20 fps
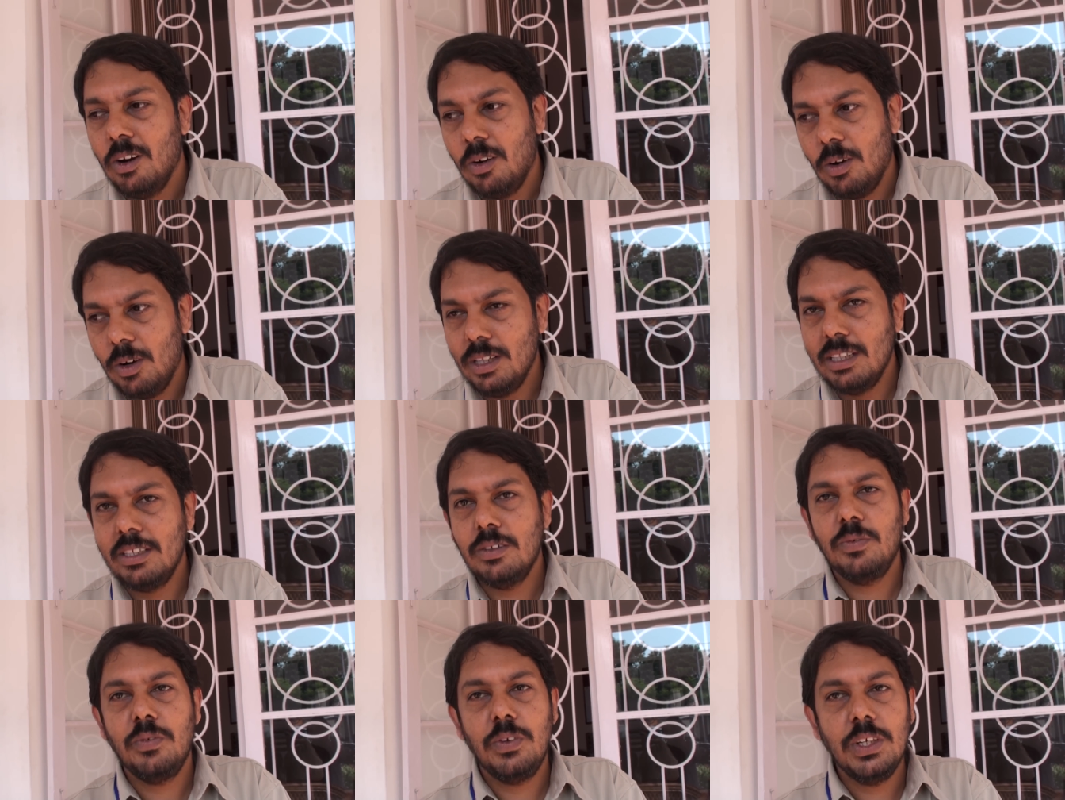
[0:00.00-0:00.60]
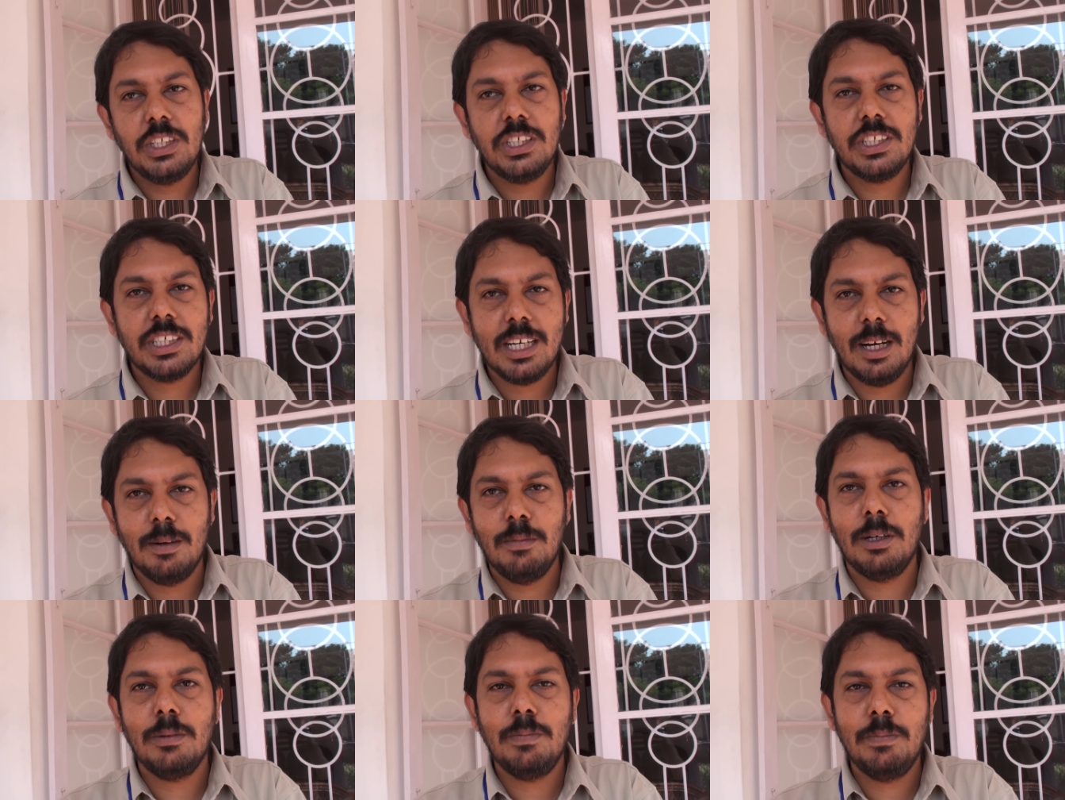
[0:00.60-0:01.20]
all the fish
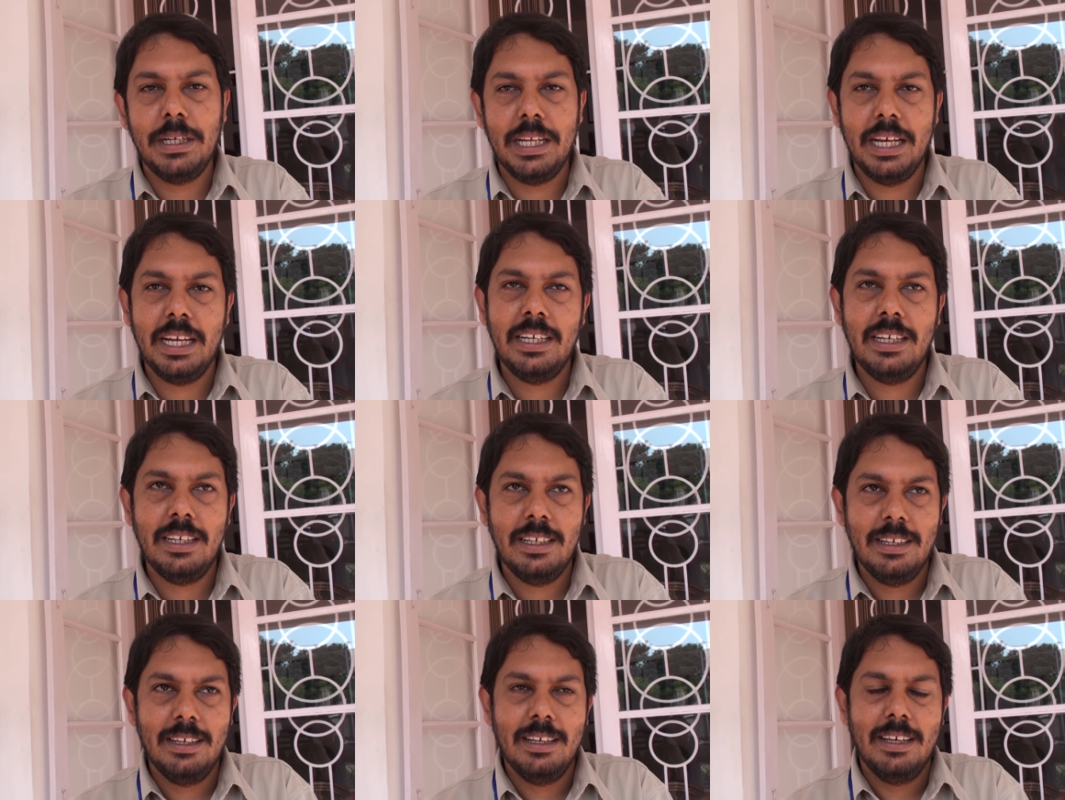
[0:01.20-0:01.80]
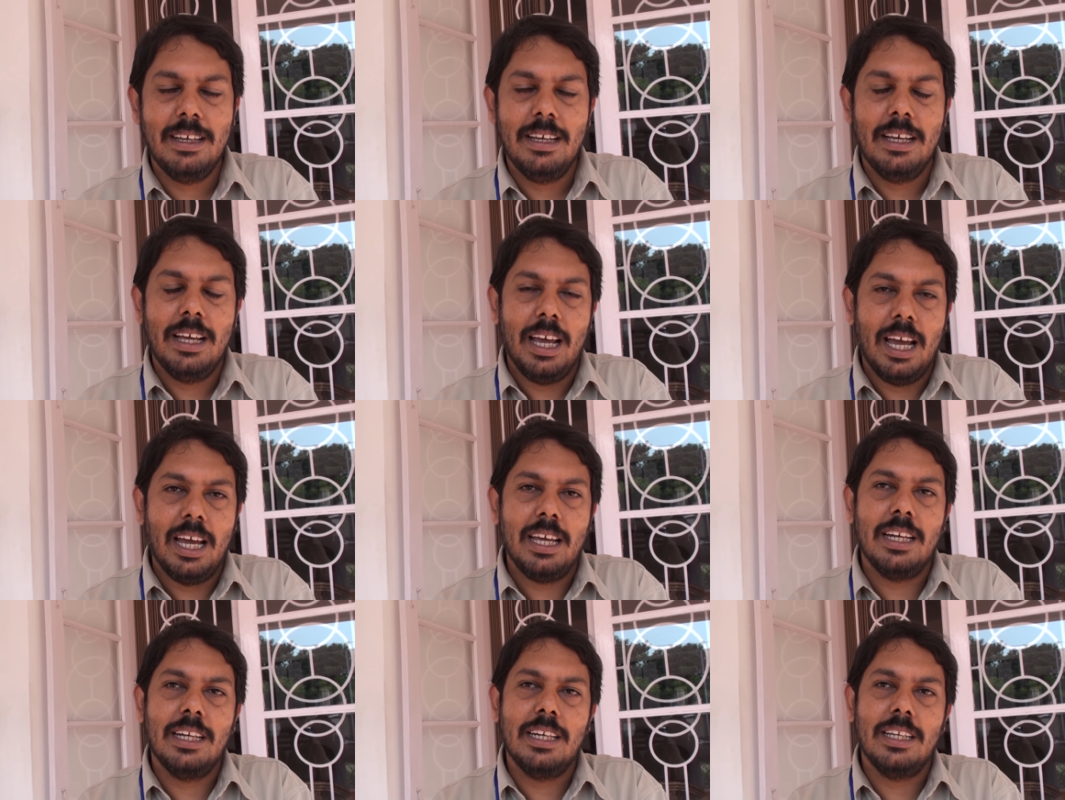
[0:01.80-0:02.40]
come up dead
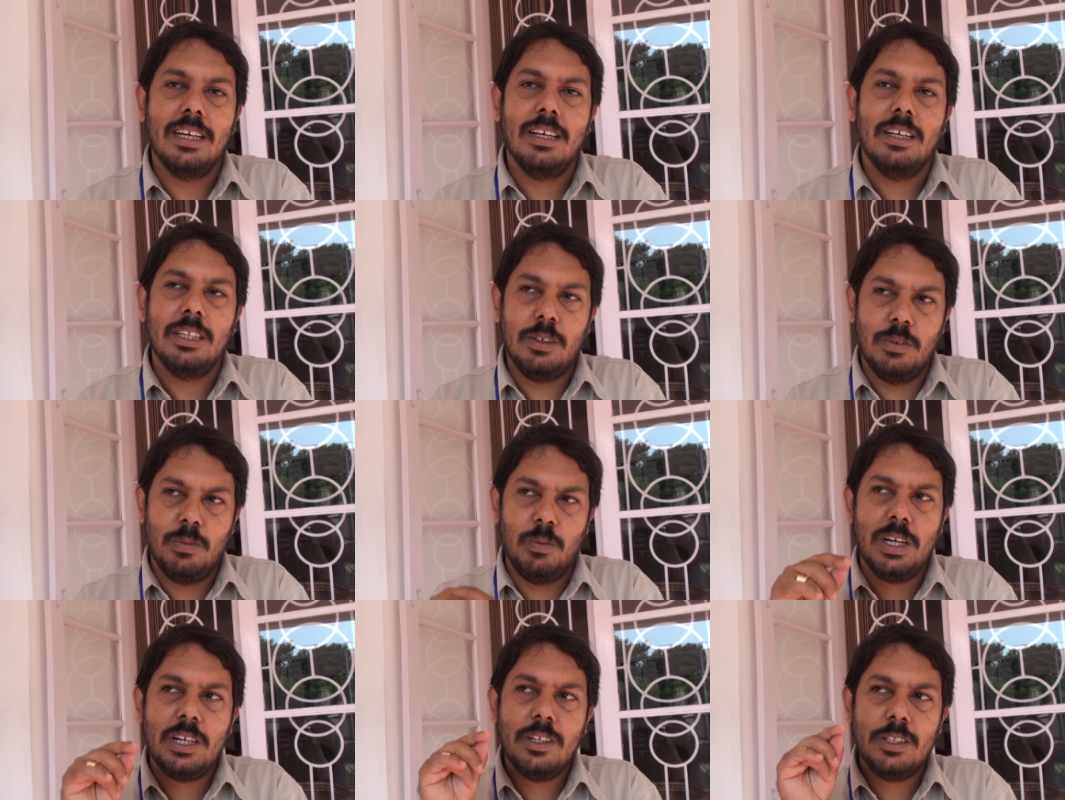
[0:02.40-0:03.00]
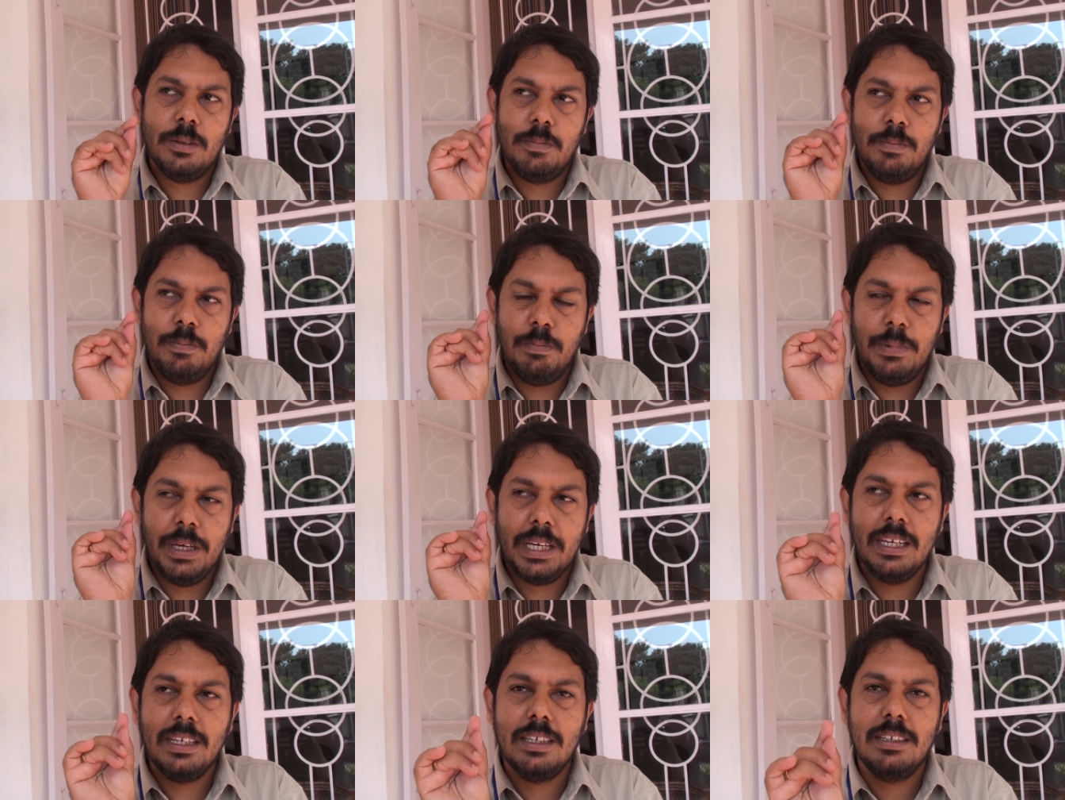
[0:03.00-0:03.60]
and the one of the
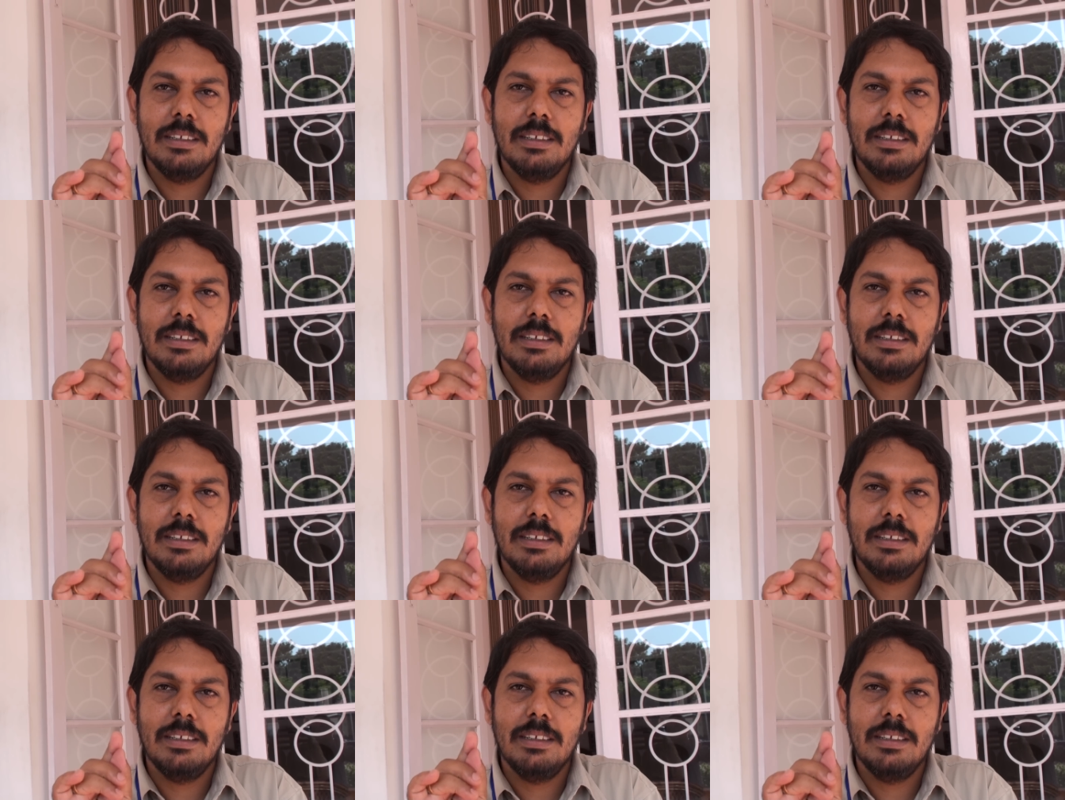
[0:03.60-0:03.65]
big